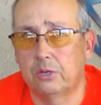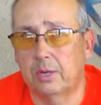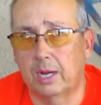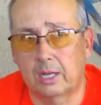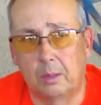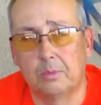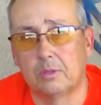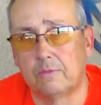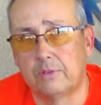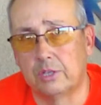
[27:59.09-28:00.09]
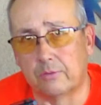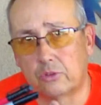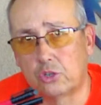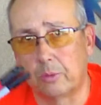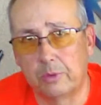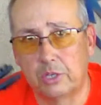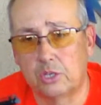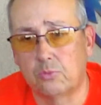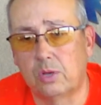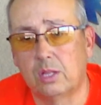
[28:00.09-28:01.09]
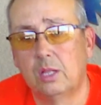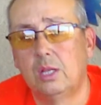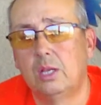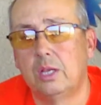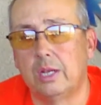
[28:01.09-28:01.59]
I got a couple of silver Sharpies as well. You